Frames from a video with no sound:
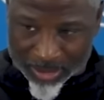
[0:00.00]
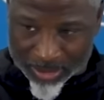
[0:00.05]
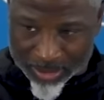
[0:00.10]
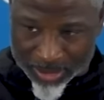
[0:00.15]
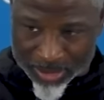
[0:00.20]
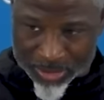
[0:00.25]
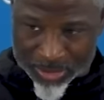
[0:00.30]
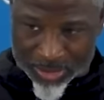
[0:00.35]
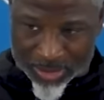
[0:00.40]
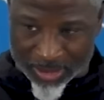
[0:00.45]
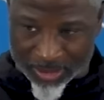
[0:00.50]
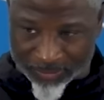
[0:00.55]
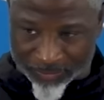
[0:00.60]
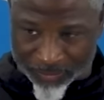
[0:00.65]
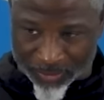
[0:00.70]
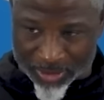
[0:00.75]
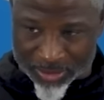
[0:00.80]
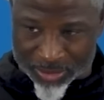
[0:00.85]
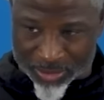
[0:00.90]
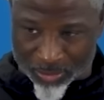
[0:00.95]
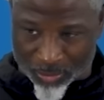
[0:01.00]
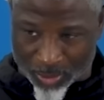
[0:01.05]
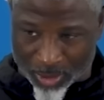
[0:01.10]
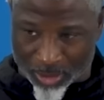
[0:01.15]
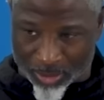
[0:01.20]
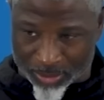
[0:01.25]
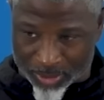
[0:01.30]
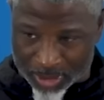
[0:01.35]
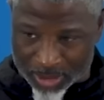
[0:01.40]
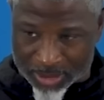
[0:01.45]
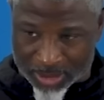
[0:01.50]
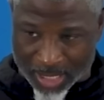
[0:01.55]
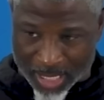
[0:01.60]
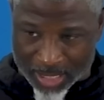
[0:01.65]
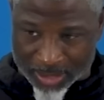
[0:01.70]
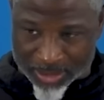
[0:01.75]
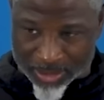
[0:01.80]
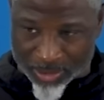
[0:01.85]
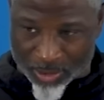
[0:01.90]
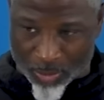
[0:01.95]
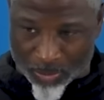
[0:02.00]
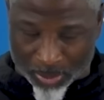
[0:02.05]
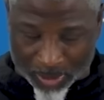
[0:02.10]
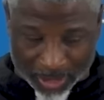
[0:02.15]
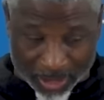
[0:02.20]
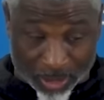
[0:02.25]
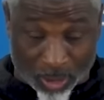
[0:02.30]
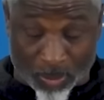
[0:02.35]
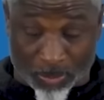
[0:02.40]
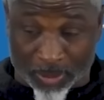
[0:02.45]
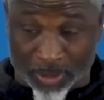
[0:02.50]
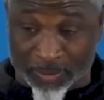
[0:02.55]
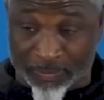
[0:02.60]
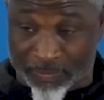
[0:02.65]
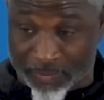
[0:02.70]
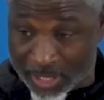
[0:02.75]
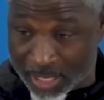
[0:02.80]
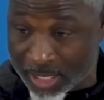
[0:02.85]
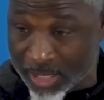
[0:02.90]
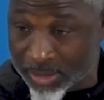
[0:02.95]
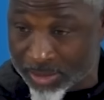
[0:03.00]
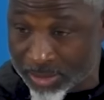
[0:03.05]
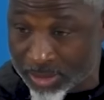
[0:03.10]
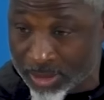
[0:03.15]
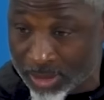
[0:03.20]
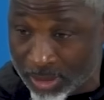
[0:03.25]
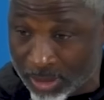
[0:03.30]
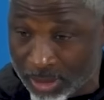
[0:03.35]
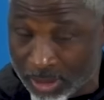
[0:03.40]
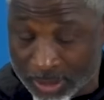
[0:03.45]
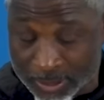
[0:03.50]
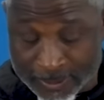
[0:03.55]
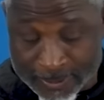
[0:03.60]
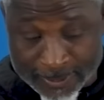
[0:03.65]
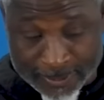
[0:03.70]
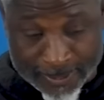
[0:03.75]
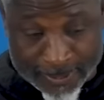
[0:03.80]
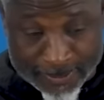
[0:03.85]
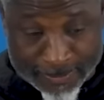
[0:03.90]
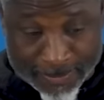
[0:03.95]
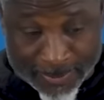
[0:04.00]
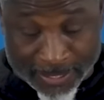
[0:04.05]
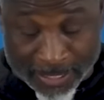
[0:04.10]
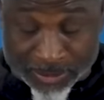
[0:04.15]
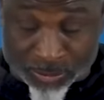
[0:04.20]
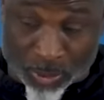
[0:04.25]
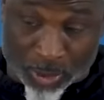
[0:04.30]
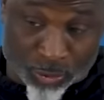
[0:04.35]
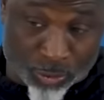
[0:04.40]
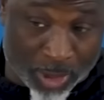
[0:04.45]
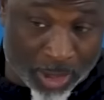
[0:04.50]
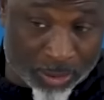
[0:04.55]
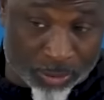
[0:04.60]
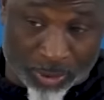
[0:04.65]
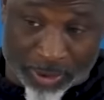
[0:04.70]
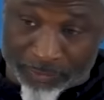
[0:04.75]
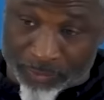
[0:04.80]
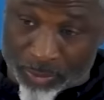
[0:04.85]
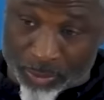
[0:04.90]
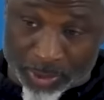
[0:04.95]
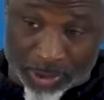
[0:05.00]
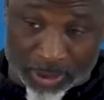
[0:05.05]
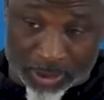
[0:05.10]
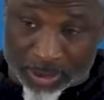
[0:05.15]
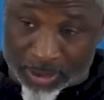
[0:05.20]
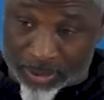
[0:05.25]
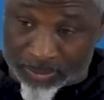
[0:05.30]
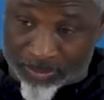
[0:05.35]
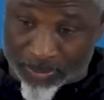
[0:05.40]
this defense to where these guys can go play fast? And that's what I try to do every week.